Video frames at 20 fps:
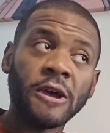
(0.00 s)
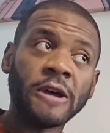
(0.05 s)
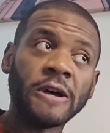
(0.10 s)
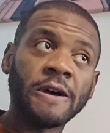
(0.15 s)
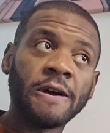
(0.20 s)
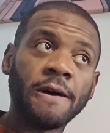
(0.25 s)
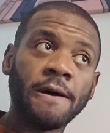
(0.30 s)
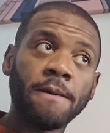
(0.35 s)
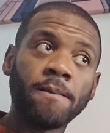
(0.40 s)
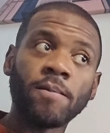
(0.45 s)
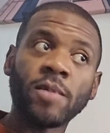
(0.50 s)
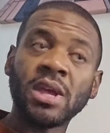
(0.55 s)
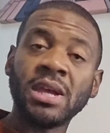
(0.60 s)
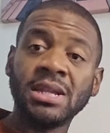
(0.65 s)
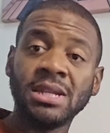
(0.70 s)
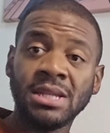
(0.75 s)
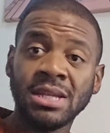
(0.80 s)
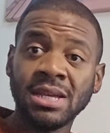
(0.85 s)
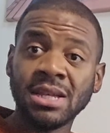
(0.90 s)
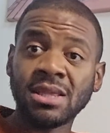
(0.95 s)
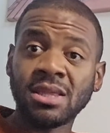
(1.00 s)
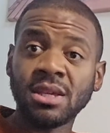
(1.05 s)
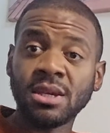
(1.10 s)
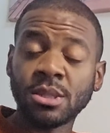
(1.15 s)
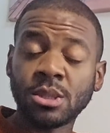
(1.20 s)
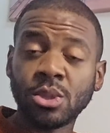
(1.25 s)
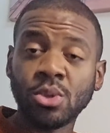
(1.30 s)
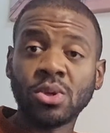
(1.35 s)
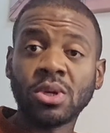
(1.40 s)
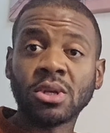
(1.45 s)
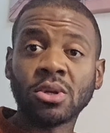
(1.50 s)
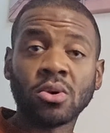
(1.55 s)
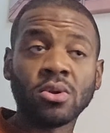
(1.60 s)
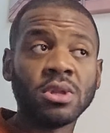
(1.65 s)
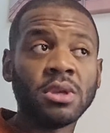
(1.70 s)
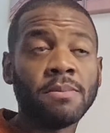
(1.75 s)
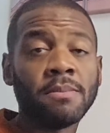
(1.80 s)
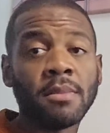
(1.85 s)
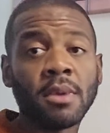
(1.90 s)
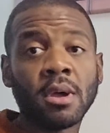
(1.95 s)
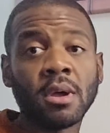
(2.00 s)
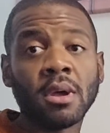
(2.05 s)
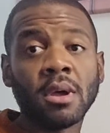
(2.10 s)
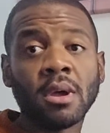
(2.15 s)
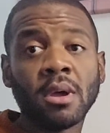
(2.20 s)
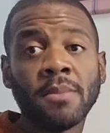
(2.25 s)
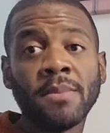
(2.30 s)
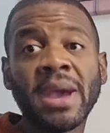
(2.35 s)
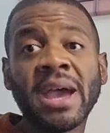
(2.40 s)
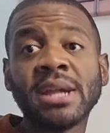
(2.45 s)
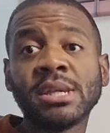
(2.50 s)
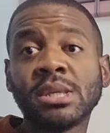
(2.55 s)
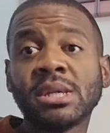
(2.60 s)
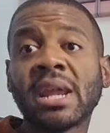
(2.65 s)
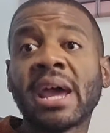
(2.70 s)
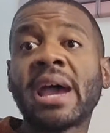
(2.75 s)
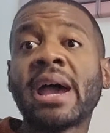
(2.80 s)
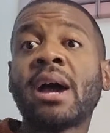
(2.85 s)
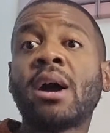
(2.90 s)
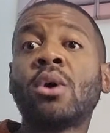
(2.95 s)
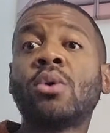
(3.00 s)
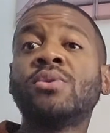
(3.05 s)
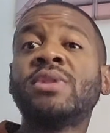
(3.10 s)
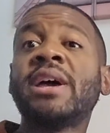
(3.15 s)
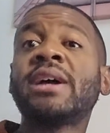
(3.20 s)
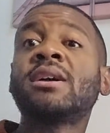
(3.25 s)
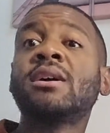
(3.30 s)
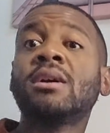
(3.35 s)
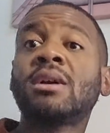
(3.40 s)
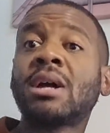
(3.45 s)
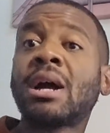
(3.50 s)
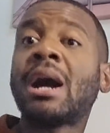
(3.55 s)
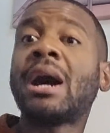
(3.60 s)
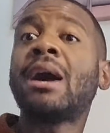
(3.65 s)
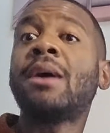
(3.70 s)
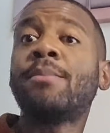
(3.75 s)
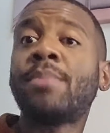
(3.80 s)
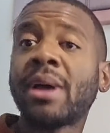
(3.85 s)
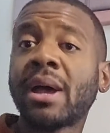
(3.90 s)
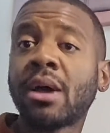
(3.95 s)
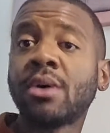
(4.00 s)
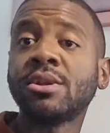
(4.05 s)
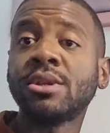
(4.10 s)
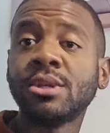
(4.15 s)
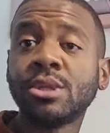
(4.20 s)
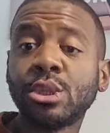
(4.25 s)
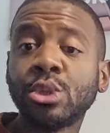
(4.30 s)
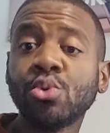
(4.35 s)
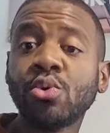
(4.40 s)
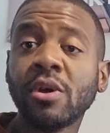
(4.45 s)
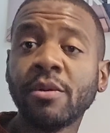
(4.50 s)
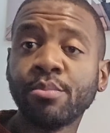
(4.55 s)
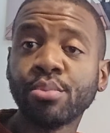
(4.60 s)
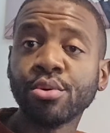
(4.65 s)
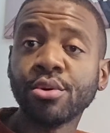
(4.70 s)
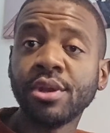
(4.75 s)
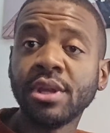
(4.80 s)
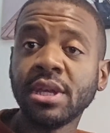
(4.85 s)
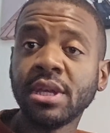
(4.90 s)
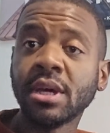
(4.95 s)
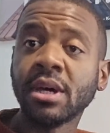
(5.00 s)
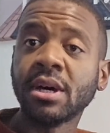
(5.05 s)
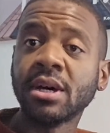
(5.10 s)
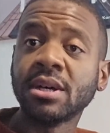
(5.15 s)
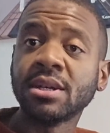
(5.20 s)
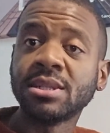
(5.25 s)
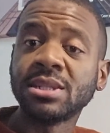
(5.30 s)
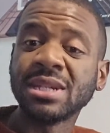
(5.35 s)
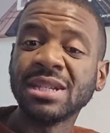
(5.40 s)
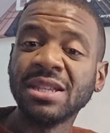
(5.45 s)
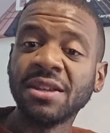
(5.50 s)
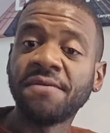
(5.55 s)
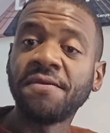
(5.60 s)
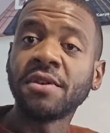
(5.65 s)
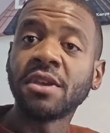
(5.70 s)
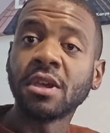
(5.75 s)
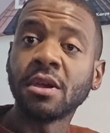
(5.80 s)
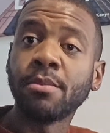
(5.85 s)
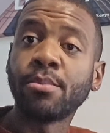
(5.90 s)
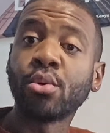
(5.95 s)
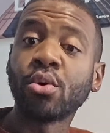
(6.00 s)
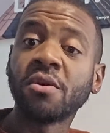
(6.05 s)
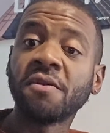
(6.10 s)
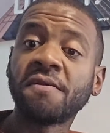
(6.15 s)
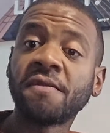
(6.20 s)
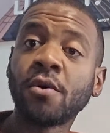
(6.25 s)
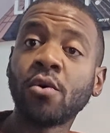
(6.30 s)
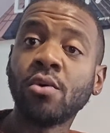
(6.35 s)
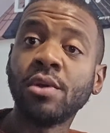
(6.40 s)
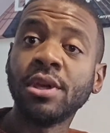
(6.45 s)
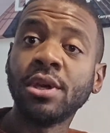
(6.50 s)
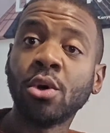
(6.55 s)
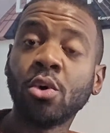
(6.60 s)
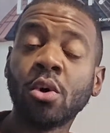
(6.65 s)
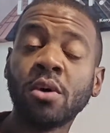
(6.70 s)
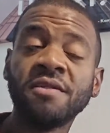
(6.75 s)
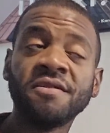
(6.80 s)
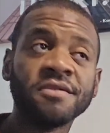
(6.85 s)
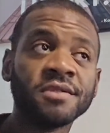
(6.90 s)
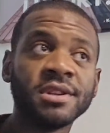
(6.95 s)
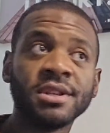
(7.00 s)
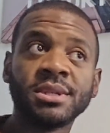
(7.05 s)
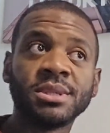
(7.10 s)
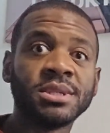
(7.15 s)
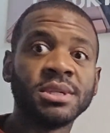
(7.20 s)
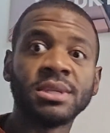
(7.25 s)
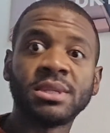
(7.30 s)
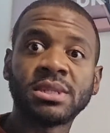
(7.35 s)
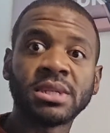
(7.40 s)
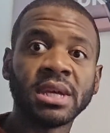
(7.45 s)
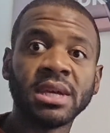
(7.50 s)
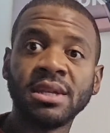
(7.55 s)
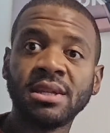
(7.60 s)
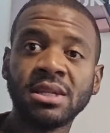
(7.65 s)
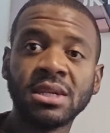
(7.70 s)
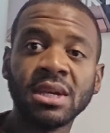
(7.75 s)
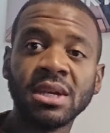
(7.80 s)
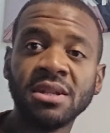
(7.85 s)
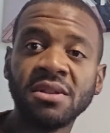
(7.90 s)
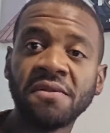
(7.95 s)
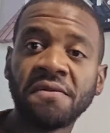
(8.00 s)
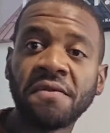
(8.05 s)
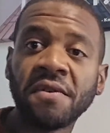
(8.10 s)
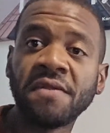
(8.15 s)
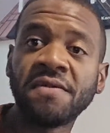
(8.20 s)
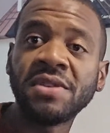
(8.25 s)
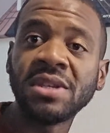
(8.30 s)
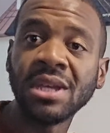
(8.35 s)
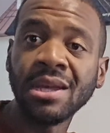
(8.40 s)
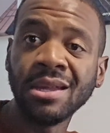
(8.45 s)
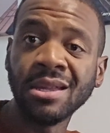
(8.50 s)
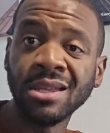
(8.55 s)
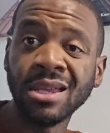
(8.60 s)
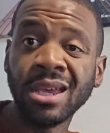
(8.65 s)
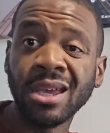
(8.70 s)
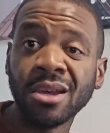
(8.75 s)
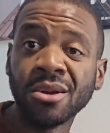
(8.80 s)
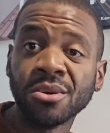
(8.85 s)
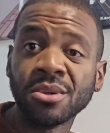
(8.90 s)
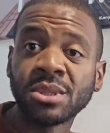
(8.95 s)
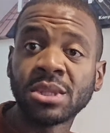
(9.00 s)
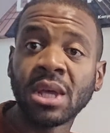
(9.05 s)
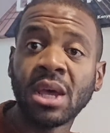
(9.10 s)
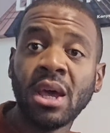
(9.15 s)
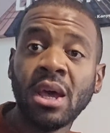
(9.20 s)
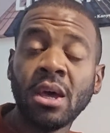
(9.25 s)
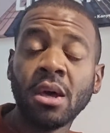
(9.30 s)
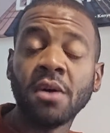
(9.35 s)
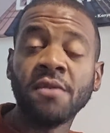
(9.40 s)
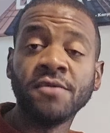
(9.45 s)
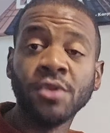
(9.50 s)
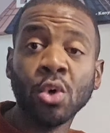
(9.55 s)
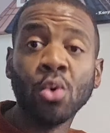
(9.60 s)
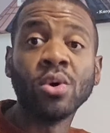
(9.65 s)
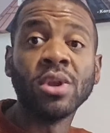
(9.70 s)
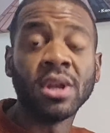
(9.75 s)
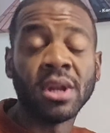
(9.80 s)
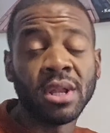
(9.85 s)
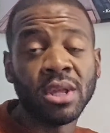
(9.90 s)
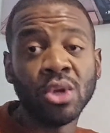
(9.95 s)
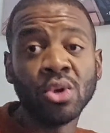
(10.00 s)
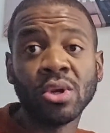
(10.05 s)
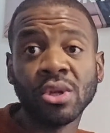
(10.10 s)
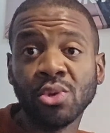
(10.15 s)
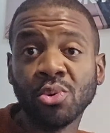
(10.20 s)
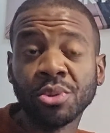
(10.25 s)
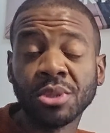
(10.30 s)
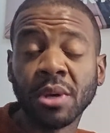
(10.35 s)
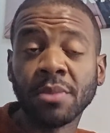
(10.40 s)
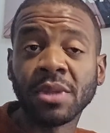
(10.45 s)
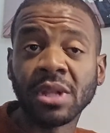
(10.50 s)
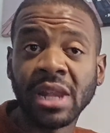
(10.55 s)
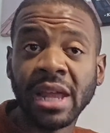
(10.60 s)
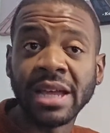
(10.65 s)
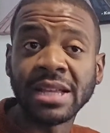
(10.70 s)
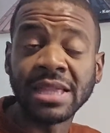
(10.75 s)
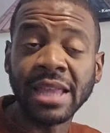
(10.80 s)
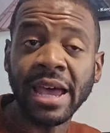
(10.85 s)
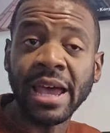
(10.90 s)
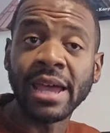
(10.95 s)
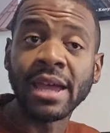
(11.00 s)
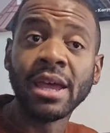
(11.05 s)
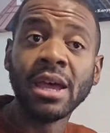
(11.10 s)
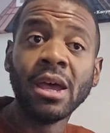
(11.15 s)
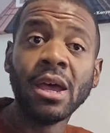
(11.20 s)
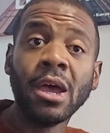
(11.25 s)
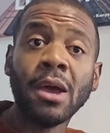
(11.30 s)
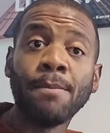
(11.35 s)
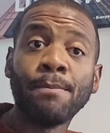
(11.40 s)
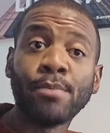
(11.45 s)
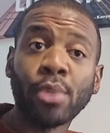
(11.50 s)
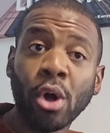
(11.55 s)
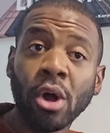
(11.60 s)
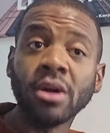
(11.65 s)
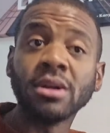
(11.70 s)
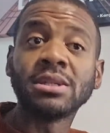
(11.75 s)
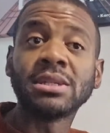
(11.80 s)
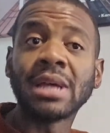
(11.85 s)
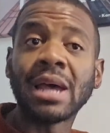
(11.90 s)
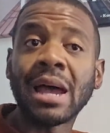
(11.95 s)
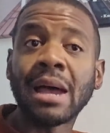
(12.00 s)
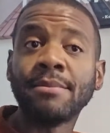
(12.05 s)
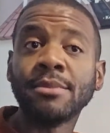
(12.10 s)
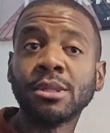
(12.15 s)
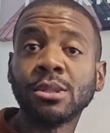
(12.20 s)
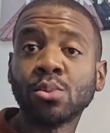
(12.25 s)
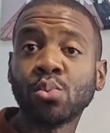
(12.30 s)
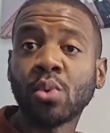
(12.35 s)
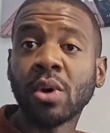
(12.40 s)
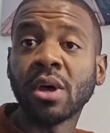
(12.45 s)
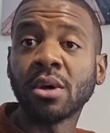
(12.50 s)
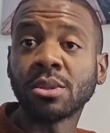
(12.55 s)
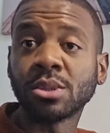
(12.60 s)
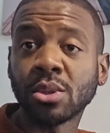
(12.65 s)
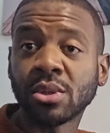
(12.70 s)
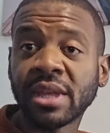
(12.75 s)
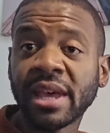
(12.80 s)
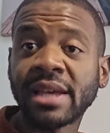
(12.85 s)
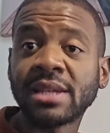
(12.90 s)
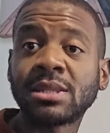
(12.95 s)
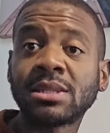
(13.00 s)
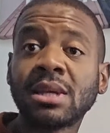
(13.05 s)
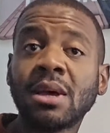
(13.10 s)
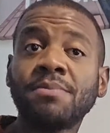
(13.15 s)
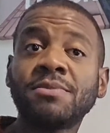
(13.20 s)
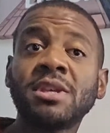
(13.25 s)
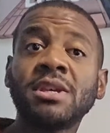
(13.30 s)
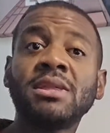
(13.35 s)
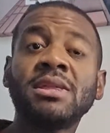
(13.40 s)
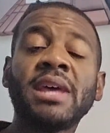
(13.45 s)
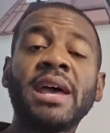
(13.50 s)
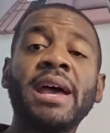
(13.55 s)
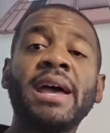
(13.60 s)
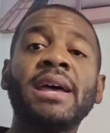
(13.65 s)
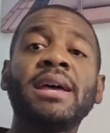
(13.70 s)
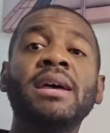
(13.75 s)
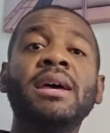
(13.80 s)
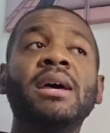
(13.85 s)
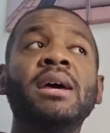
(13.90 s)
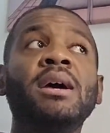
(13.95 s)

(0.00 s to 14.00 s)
and did this, you can only imagine how that can compound into a pretty significant portfolio over, let's just say, 10 to 15 years of doing it. And you could do something like that part time as well. So that's something that's